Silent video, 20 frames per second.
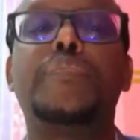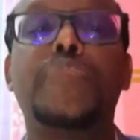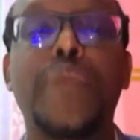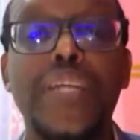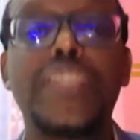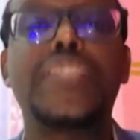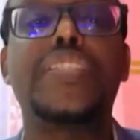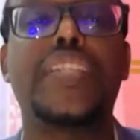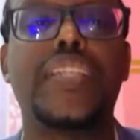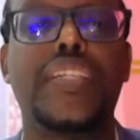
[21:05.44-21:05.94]

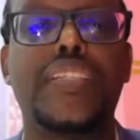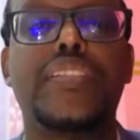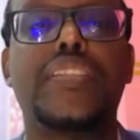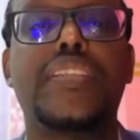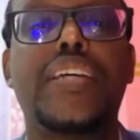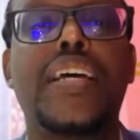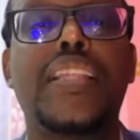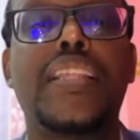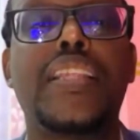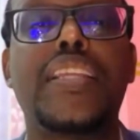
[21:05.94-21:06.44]
president
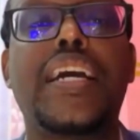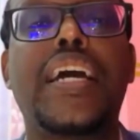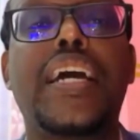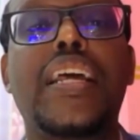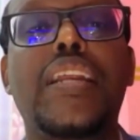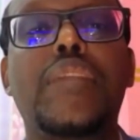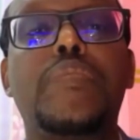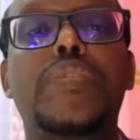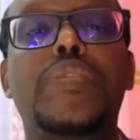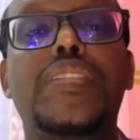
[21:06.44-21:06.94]
and the
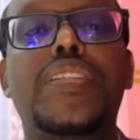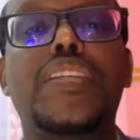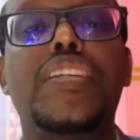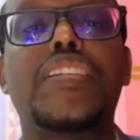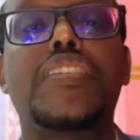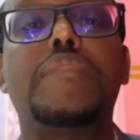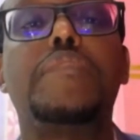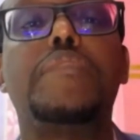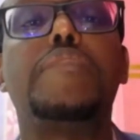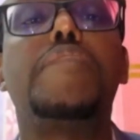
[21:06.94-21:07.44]
current
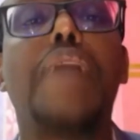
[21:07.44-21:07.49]
administration